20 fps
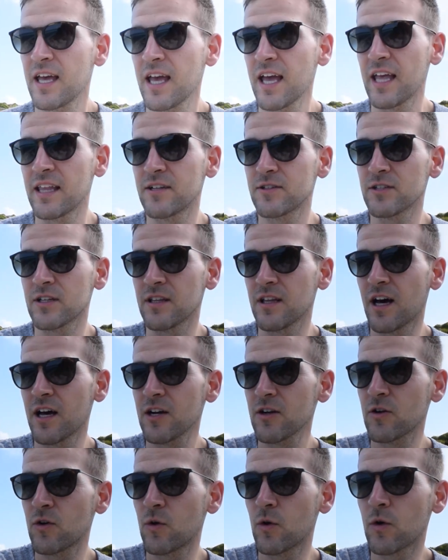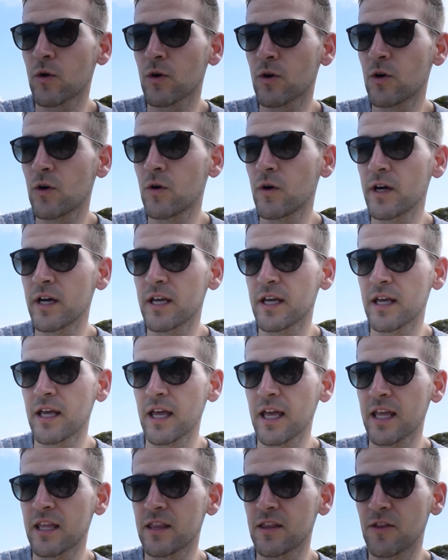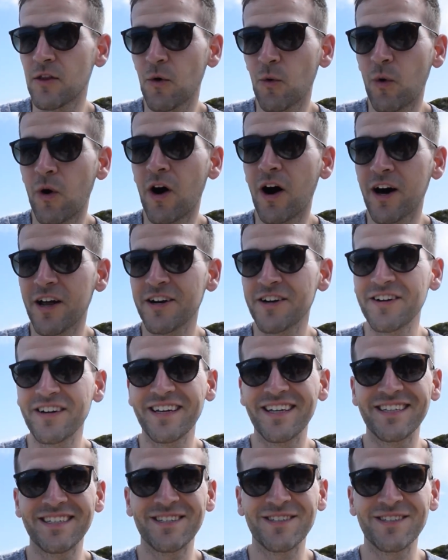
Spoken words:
and there's a lot of coral, and the water is